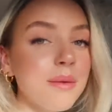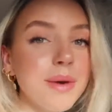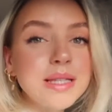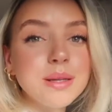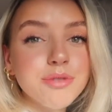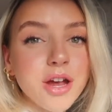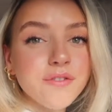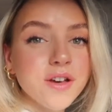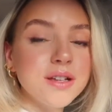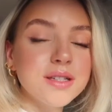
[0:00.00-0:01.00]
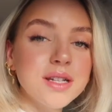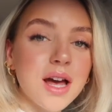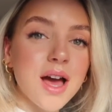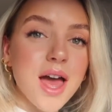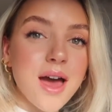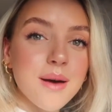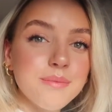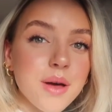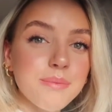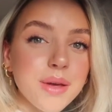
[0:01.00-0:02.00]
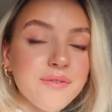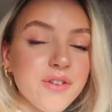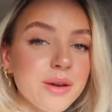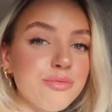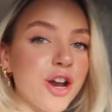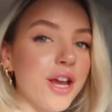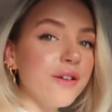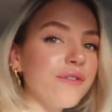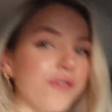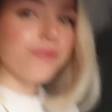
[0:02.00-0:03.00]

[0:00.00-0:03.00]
go make some breakfast. I am being very brave.